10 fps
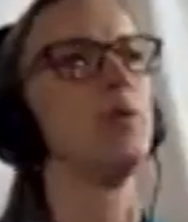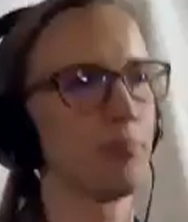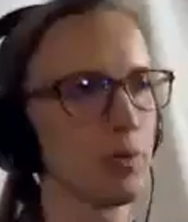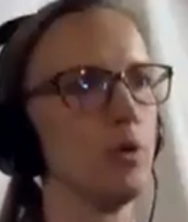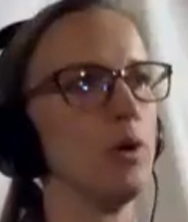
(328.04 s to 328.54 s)

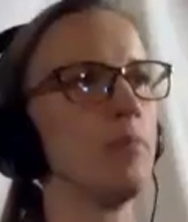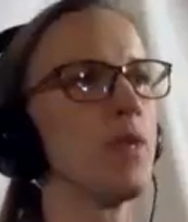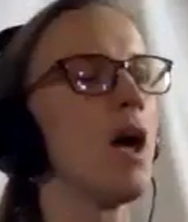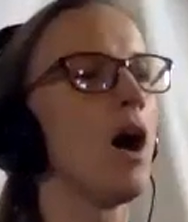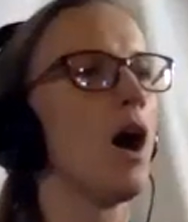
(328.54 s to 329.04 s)
Go
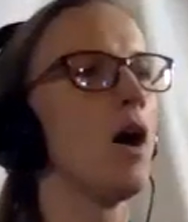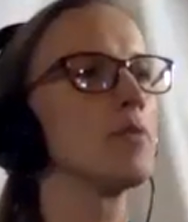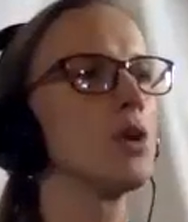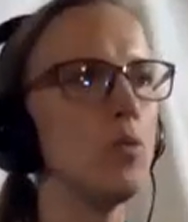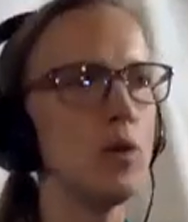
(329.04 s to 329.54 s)

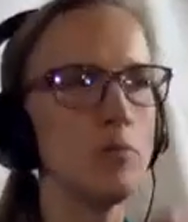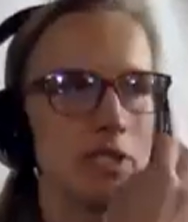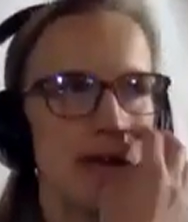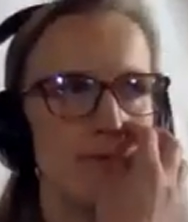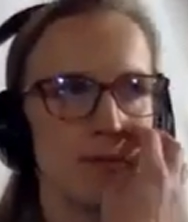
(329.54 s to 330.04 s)
one more
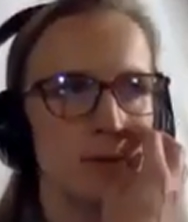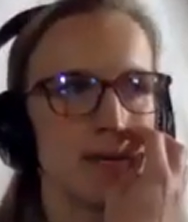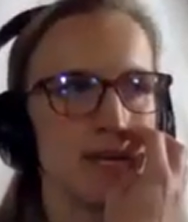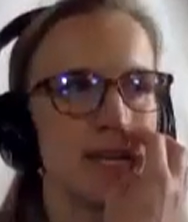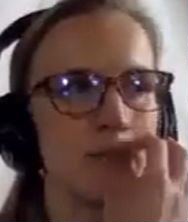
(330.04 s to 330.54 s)
time from the
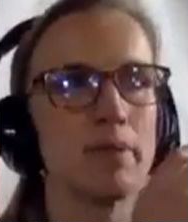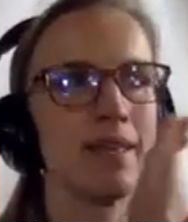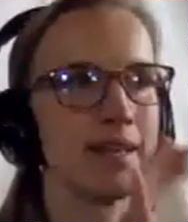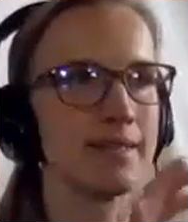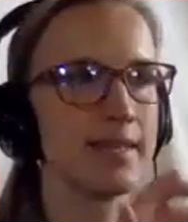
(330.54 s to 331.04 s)
beginning, play
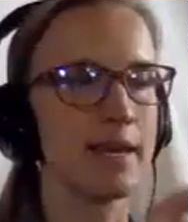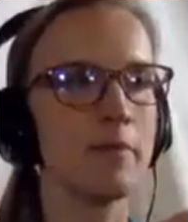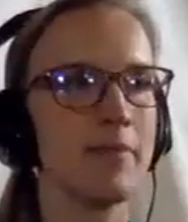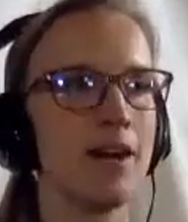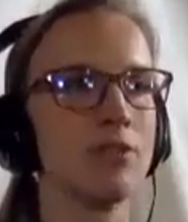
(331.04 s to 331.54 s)
that same
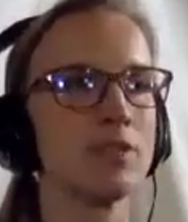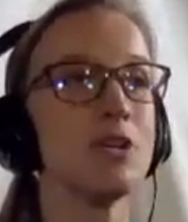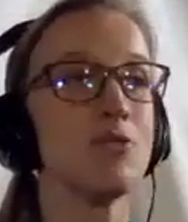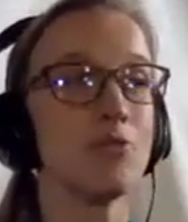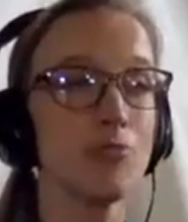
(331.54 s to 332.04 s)
amount,
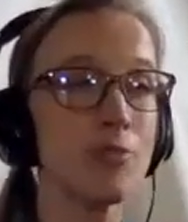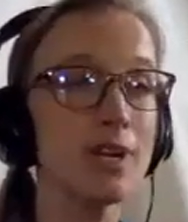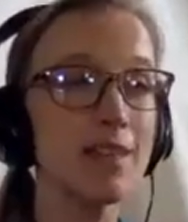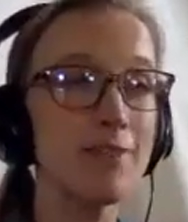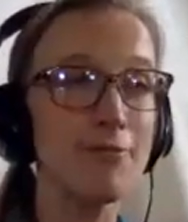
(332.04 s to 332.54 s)

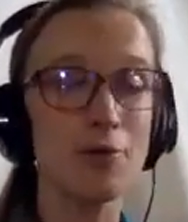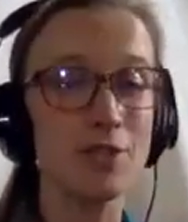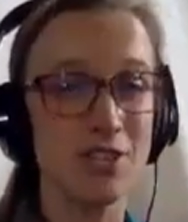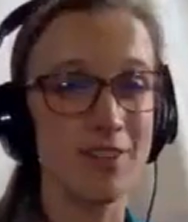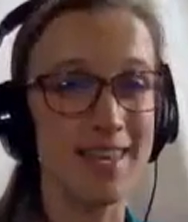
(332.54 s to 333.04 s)
really
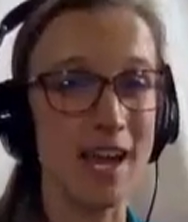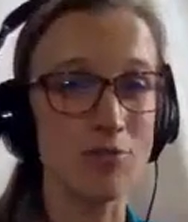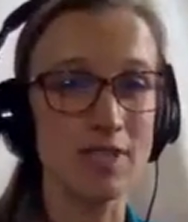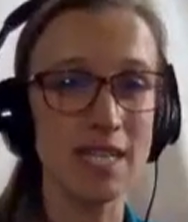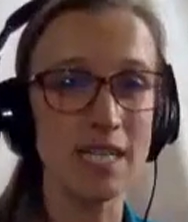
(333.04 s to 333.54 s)
focus on the
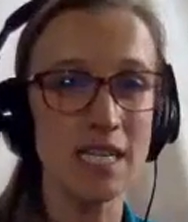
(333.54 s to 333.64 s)
counting,